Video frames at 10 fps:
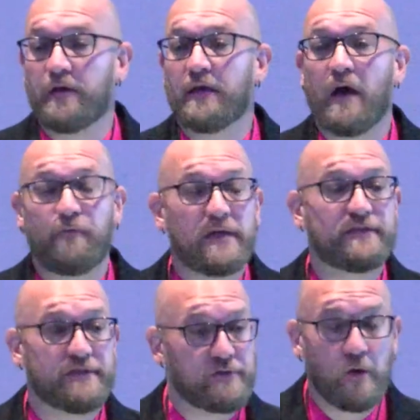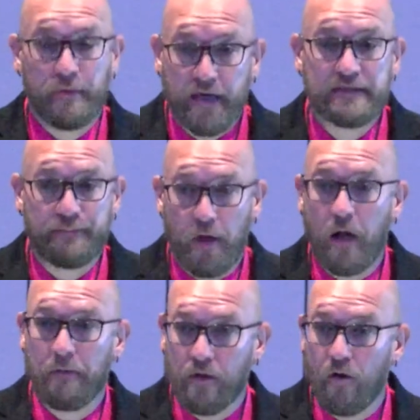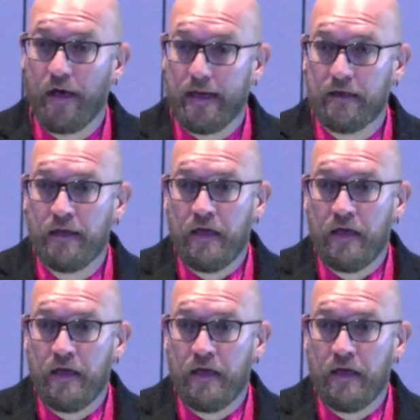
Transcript: God rest his soul, because of Paul Malloy,